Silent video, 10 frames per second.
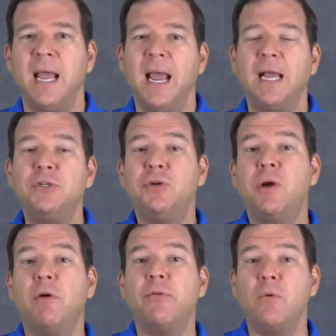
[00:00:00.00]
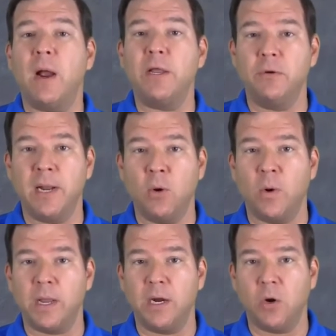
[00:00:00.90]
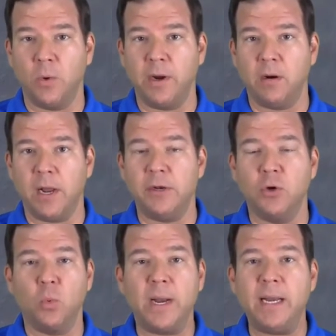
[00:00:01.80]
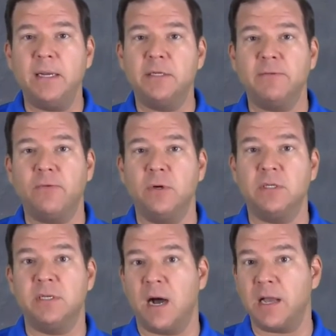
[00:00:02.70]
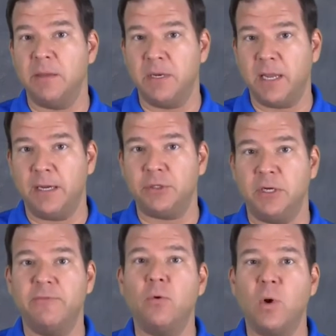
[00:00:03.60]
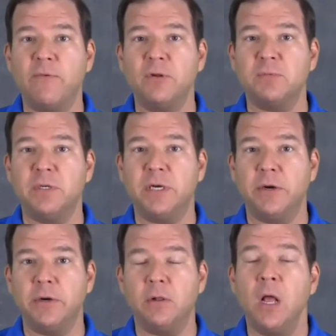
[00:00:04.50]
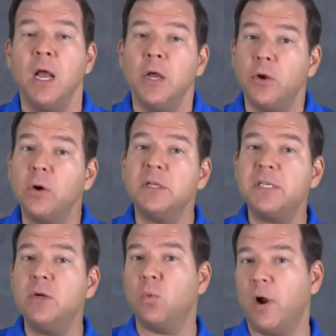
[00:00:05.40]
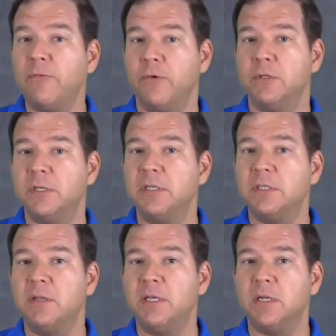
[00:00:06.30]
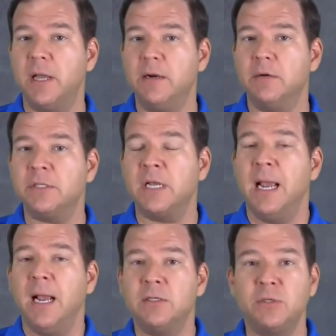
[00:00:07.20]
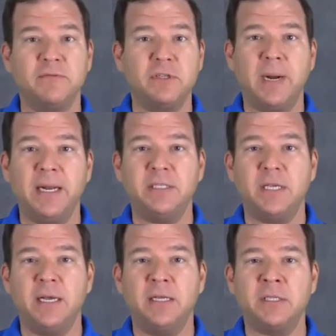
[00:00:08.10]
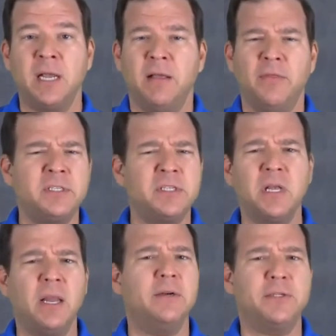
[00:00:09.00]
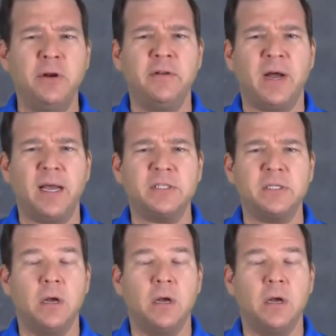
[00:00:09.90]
as you go throughout your networking career and you're reading different documentation, different reference material, you're going to see references to these layers. So if somebody says, this is a layer 2 device,